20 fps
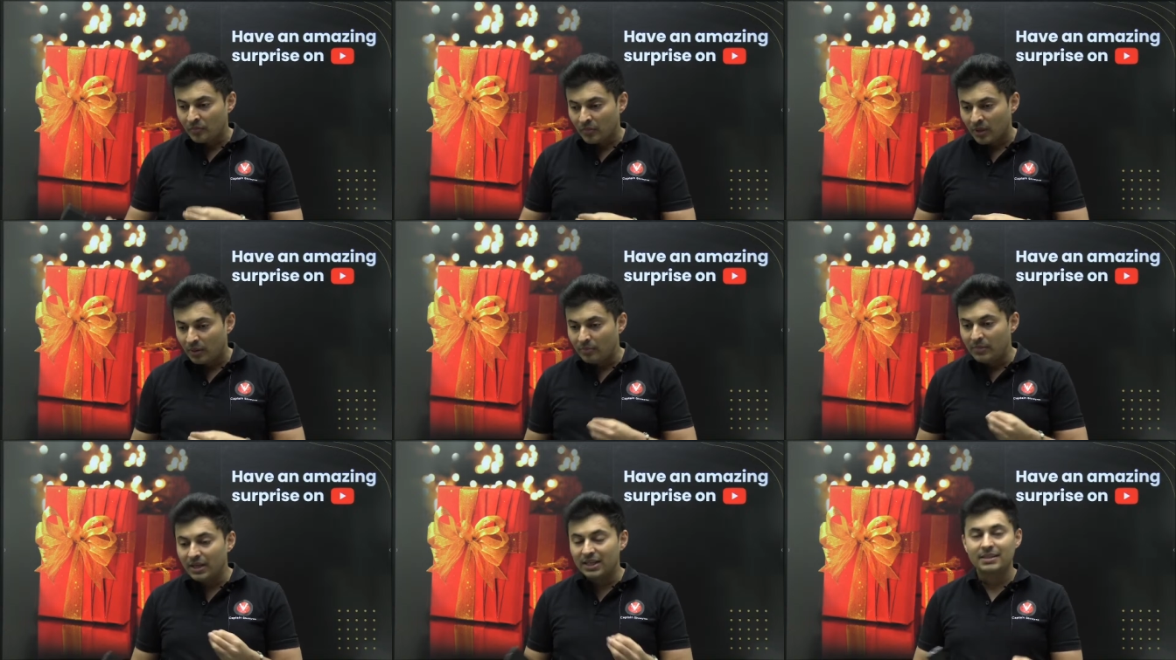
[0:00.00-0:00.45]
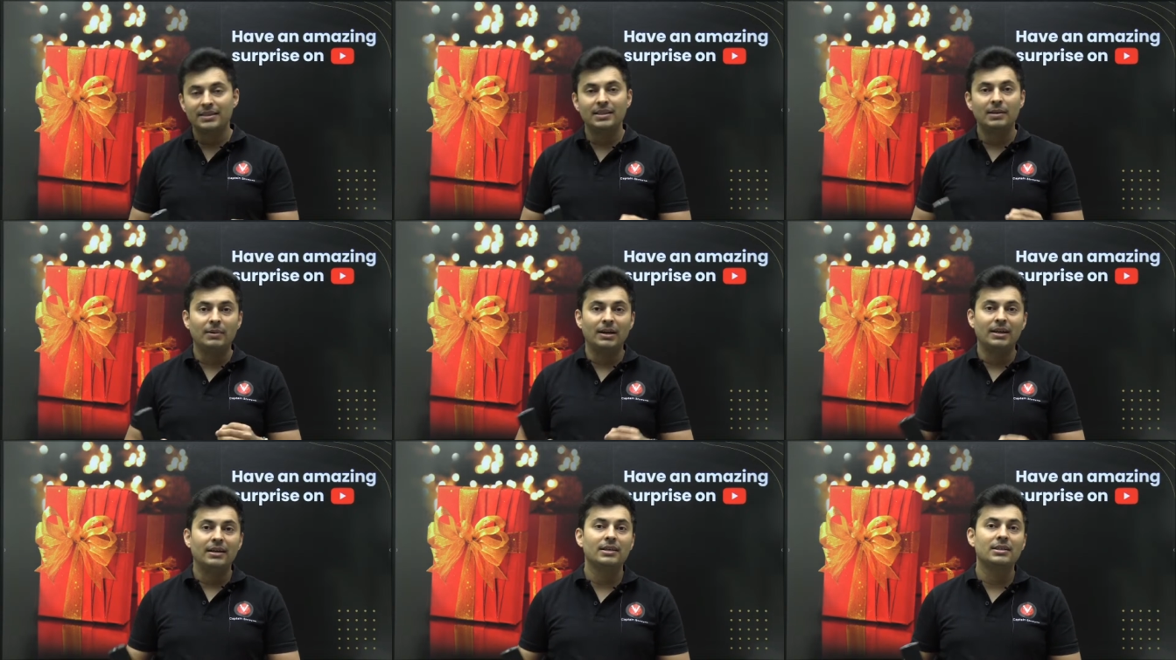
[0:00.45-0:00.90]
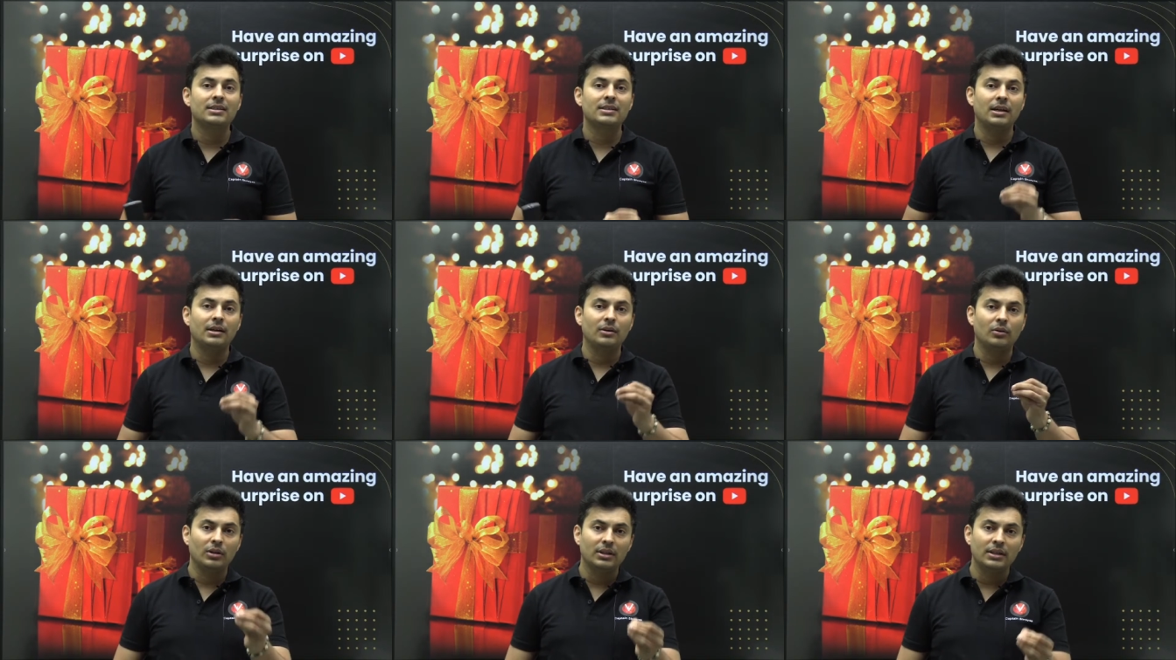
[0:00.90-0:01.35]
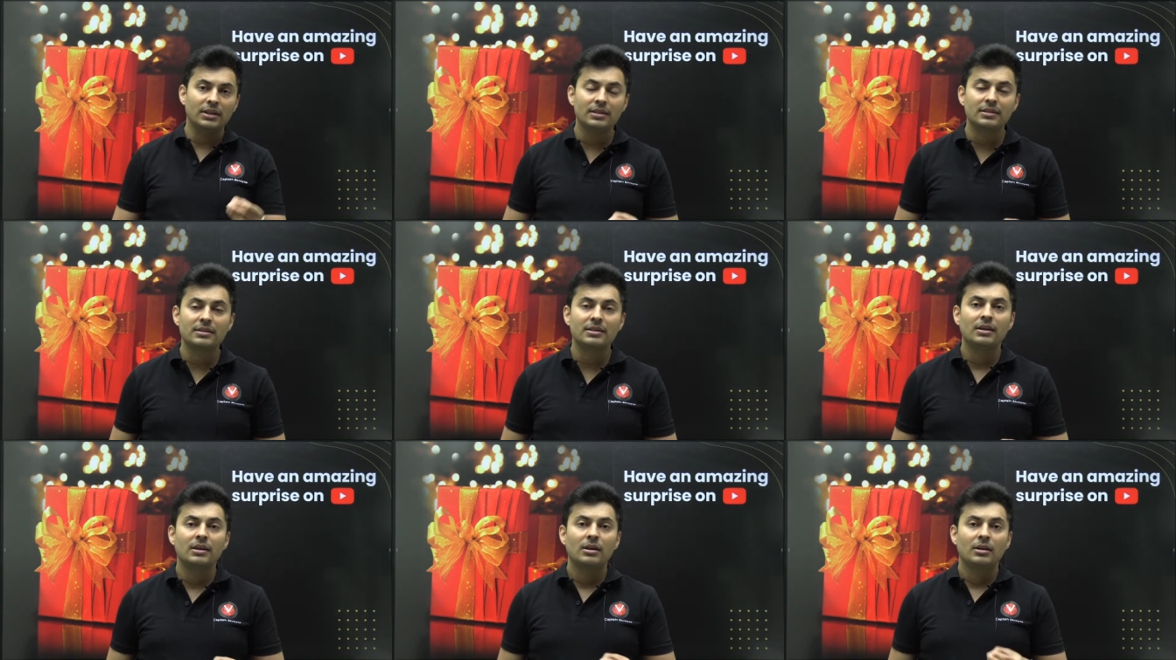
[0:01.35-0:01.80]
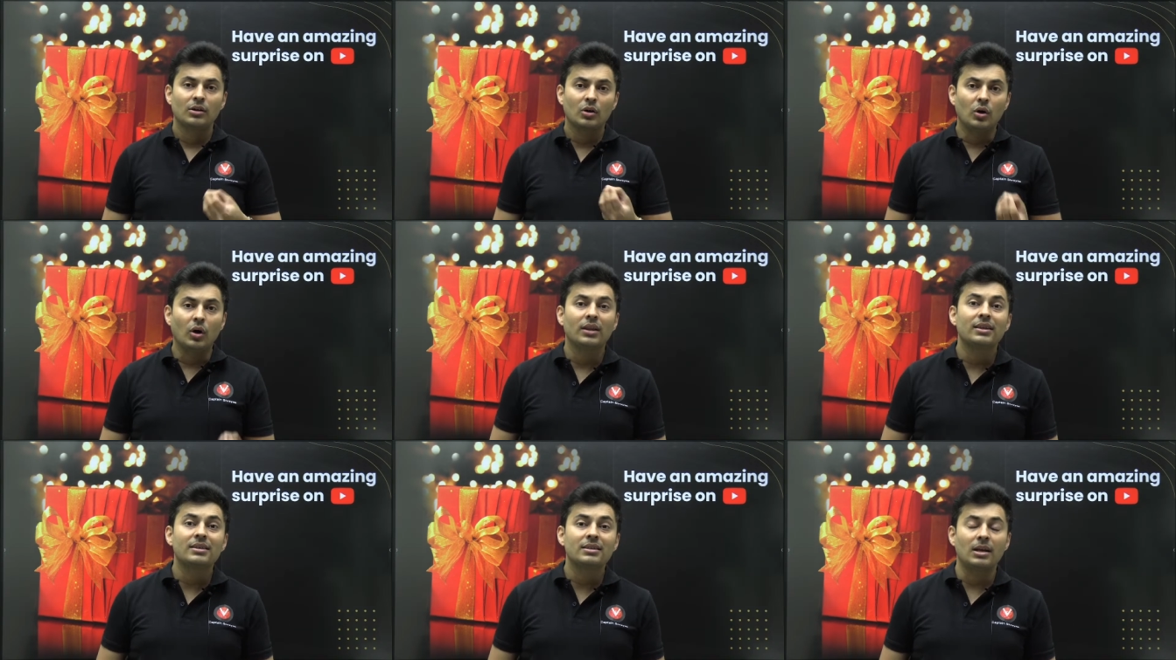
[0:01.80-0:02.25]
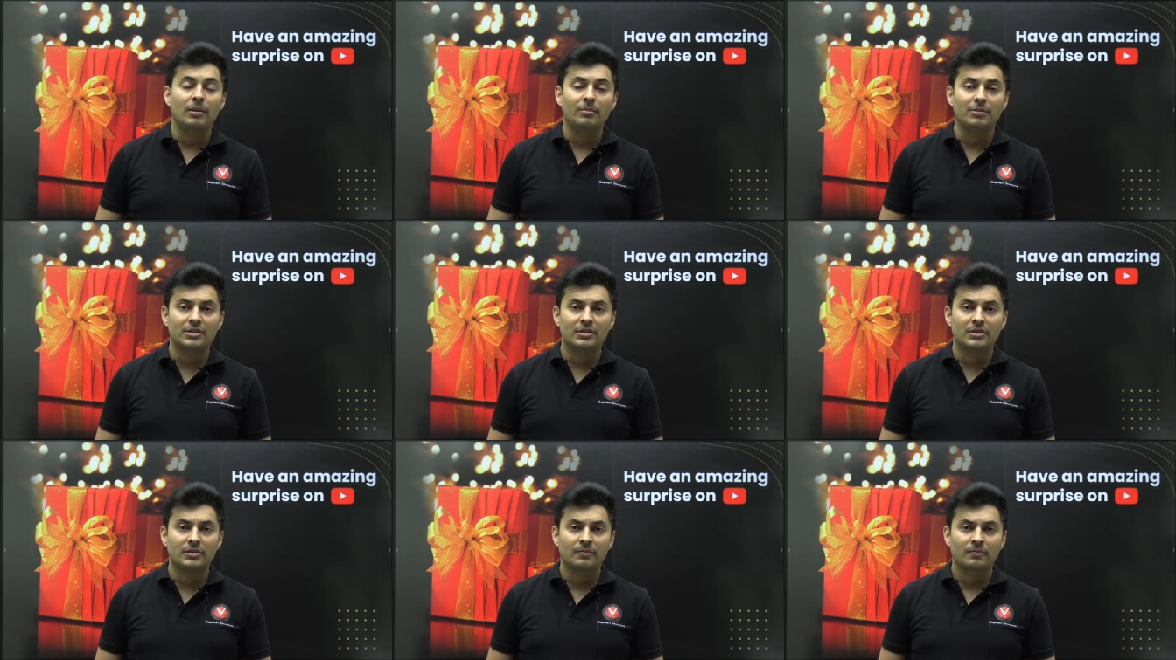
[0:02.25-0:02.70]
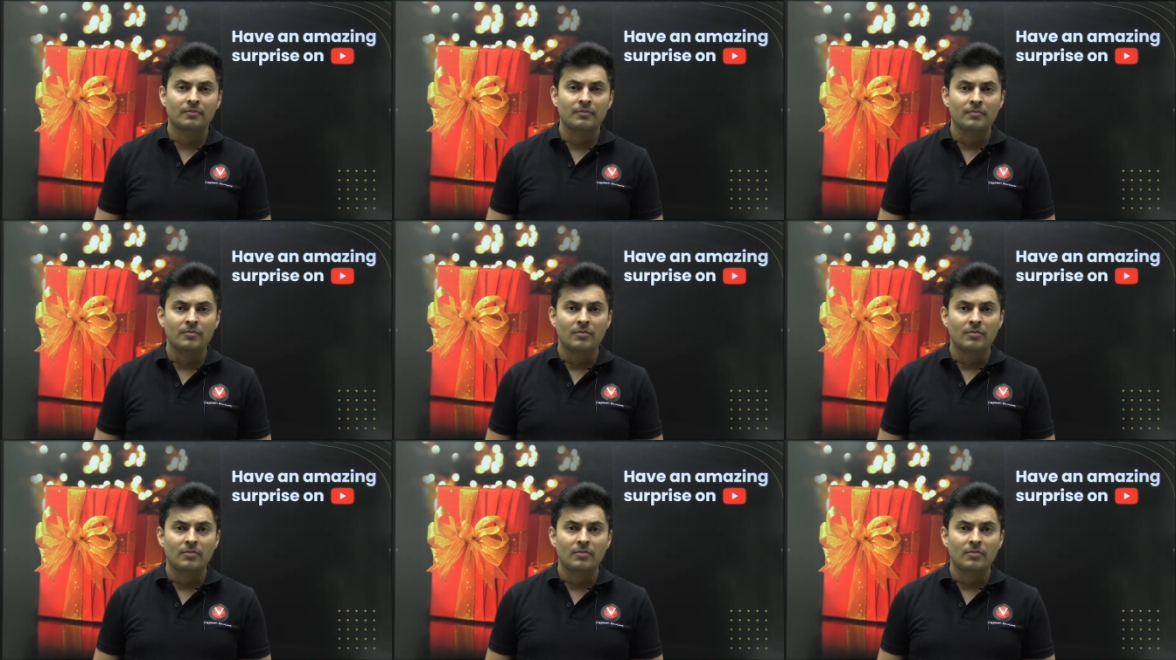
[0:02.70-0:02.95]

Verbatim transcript: makes them understand all these concepts.